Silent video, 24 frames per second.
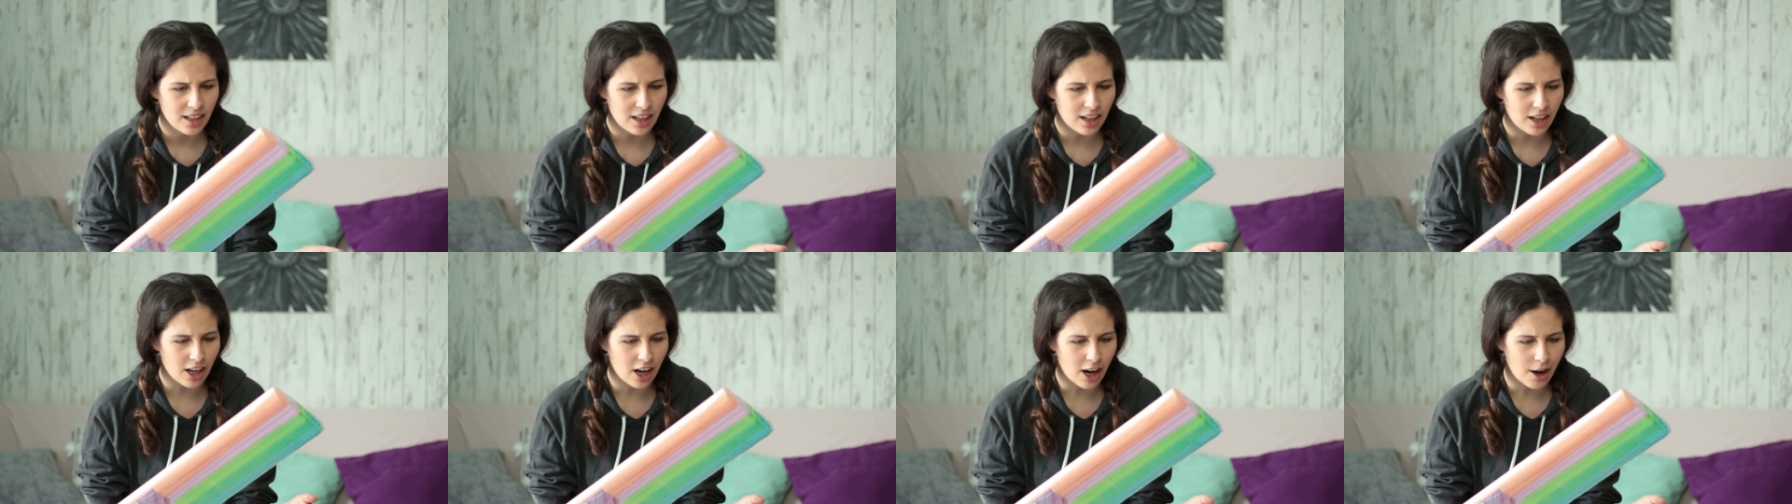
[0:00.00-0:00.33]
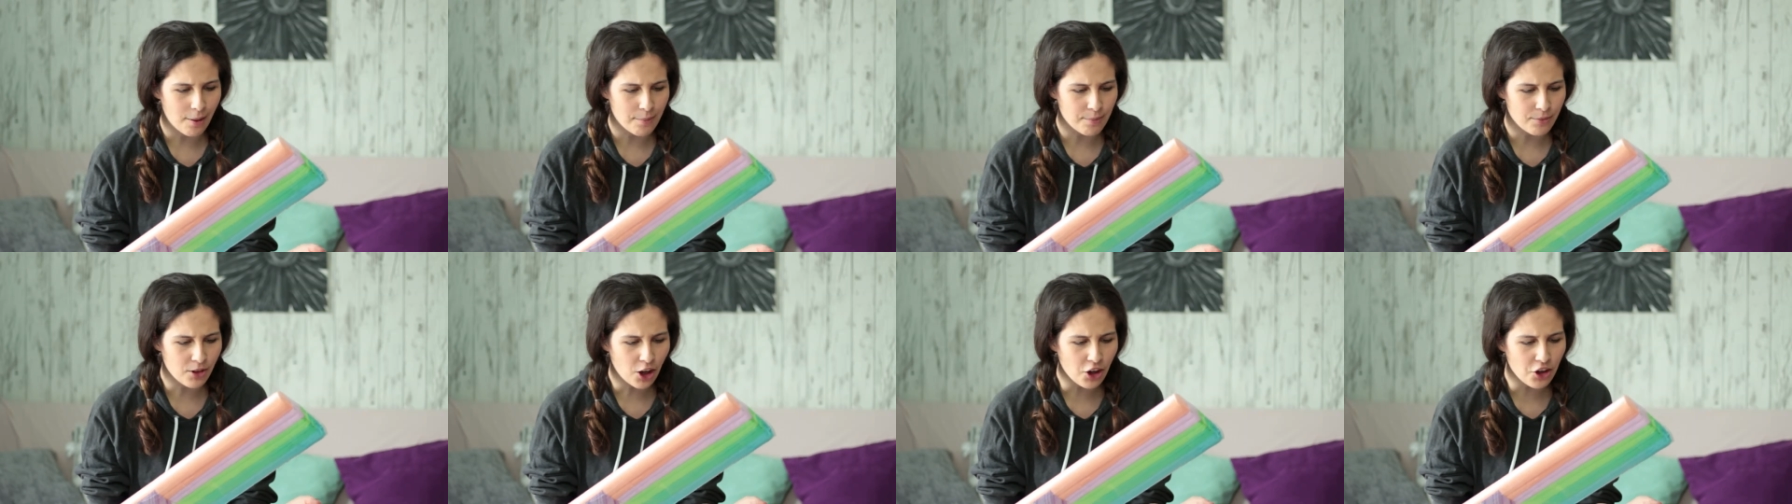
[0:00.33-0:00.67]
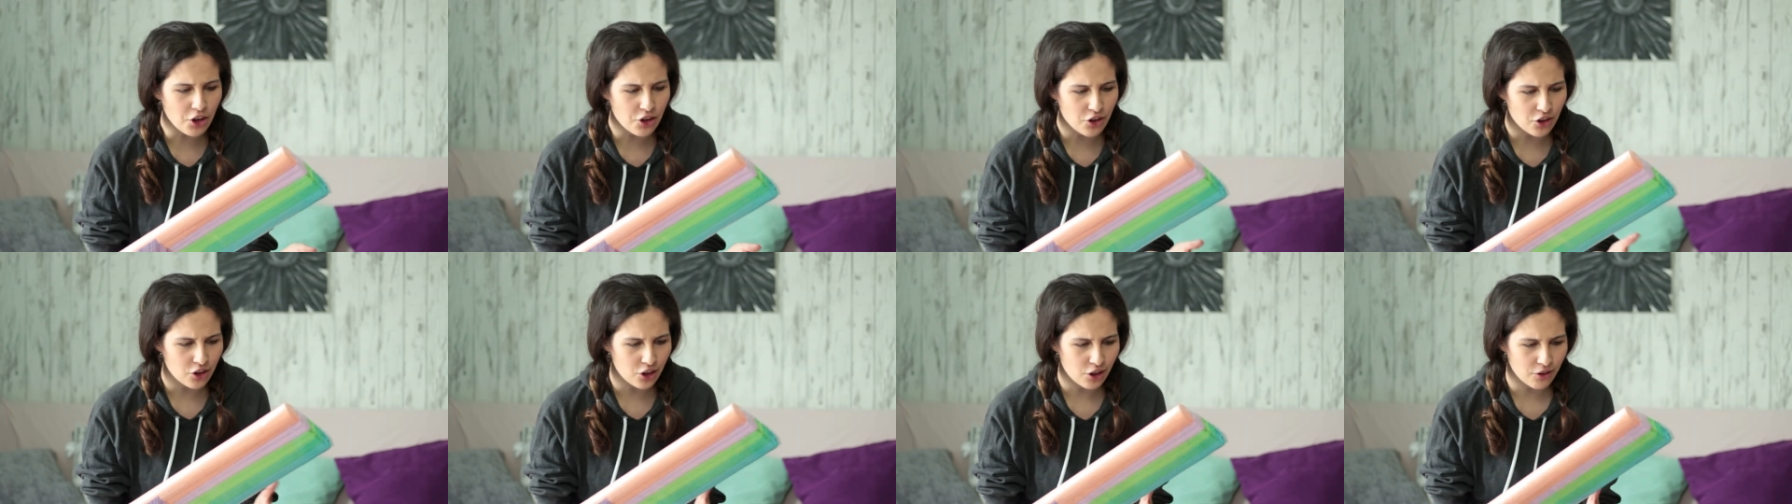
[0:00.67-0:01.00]
I'm not
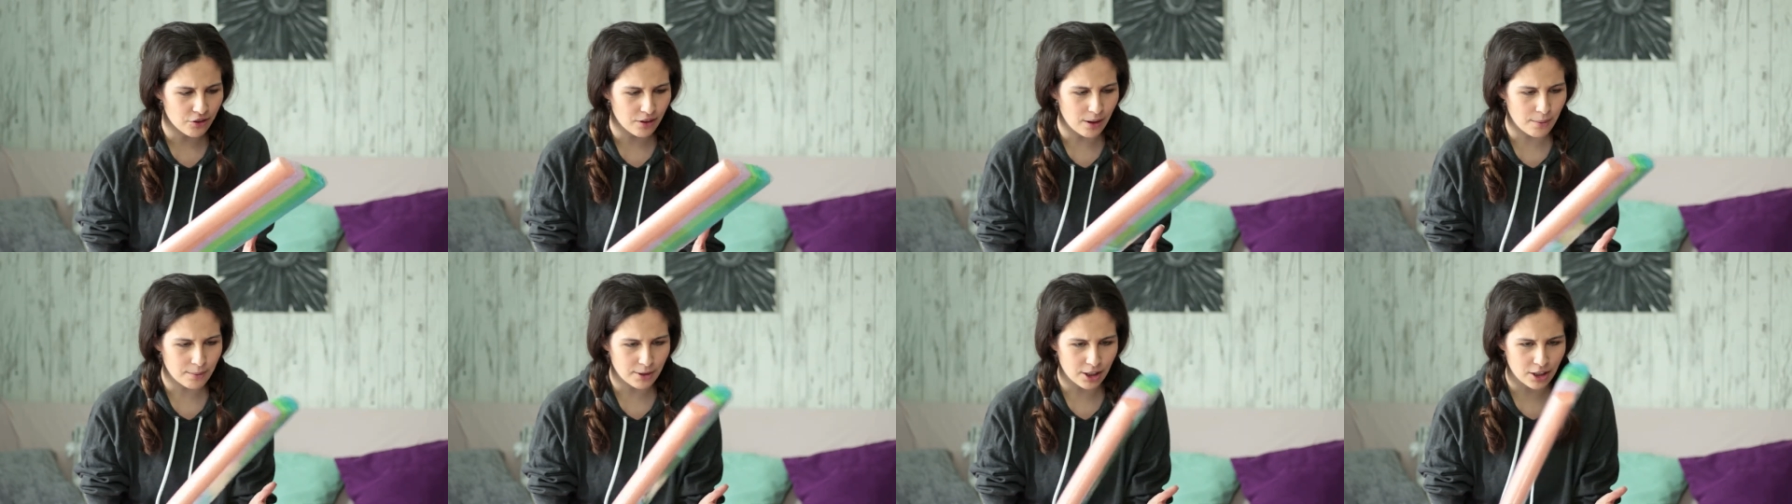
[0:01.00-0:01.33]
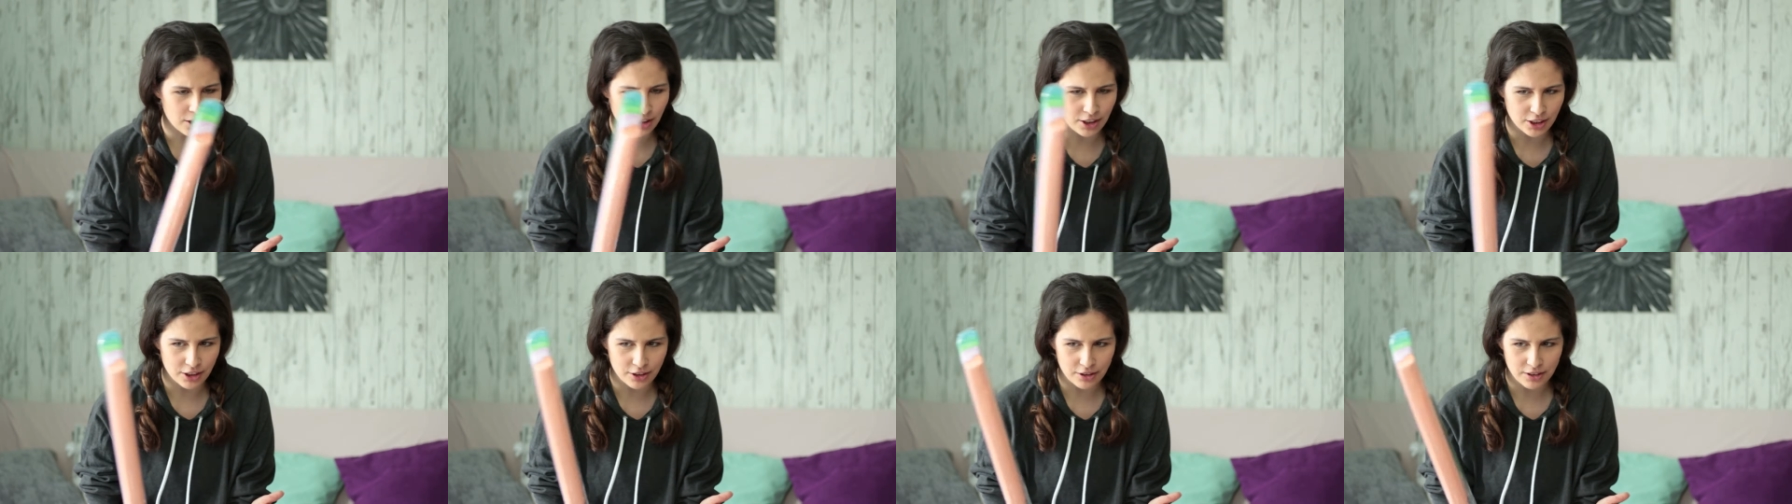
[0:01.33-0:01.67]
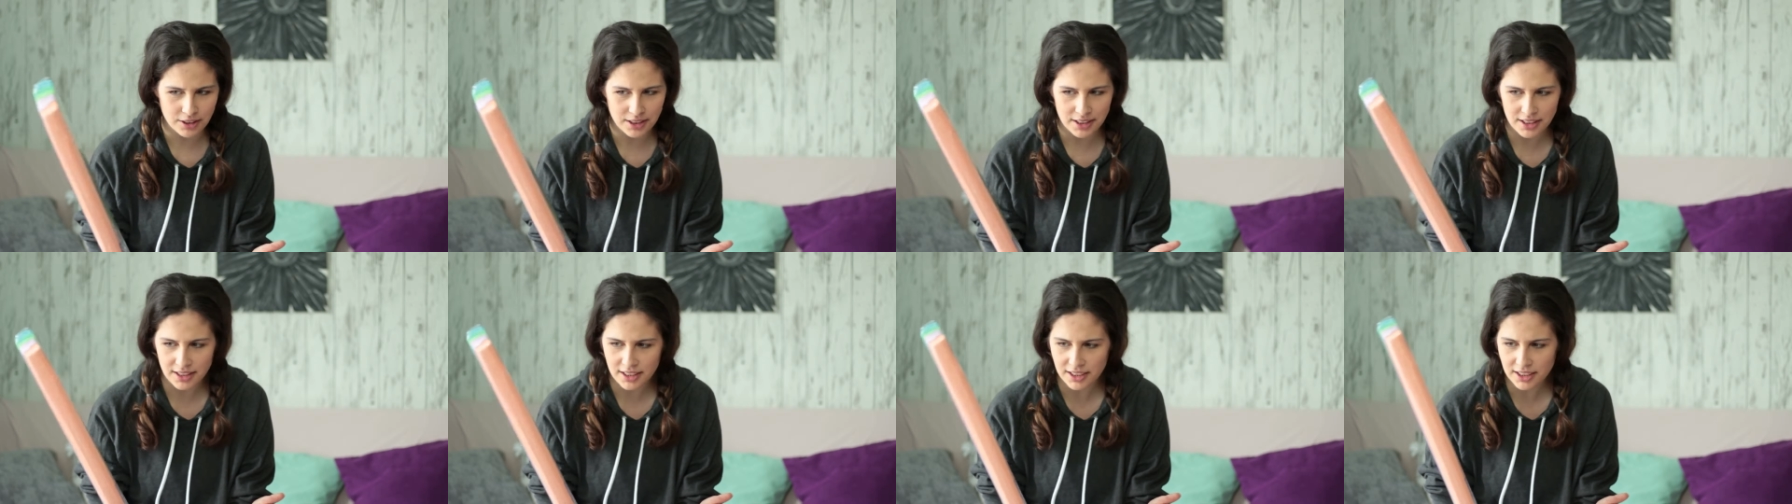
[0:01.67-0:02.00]
sure if I'm going to
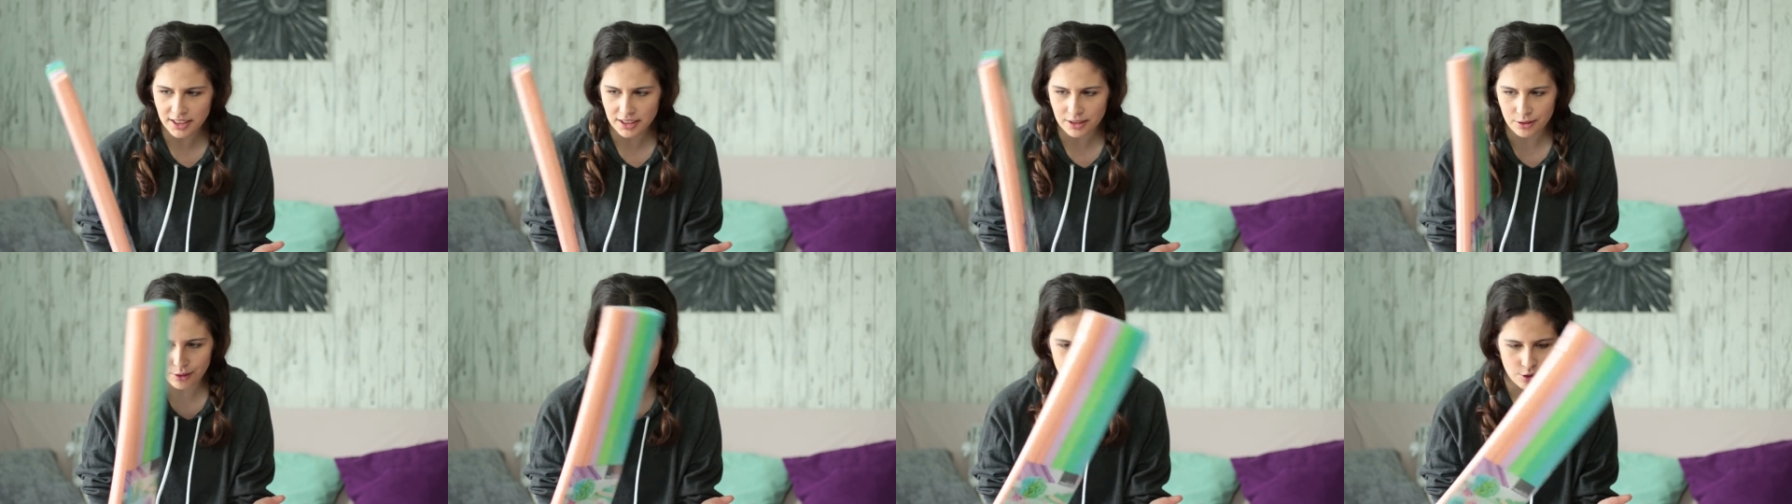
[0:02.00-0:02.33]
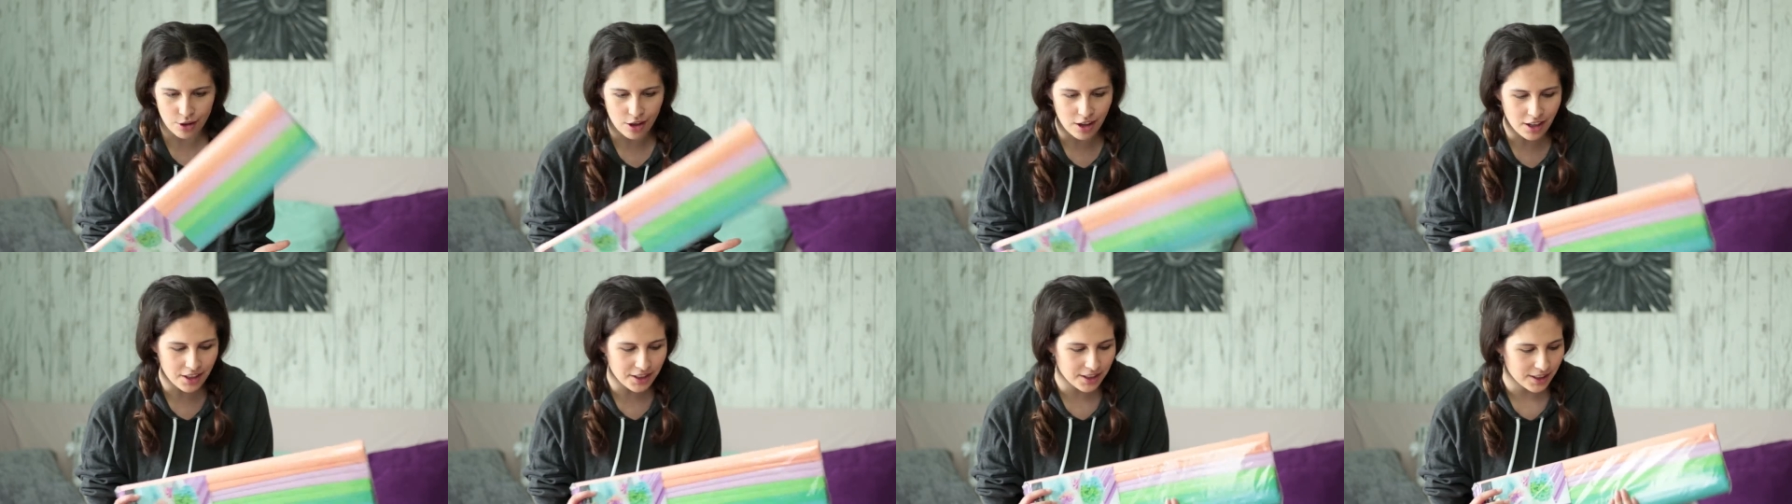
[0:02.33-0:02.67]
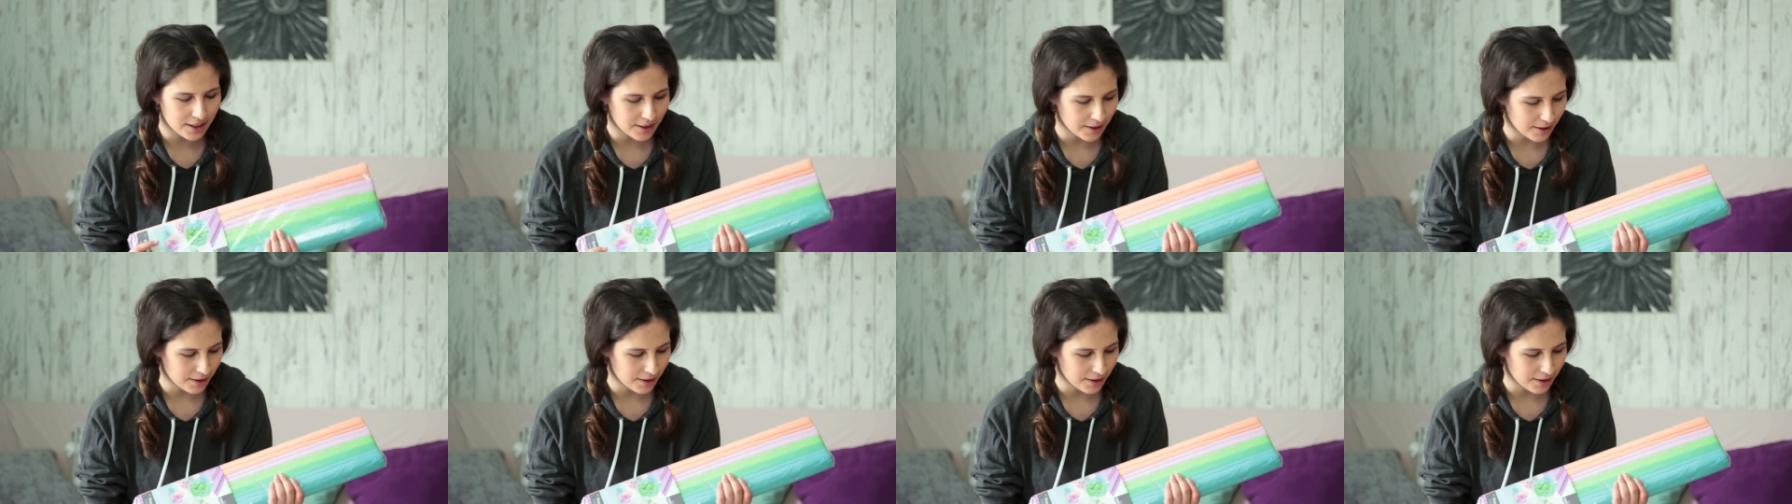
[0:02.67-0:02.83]
use this or not.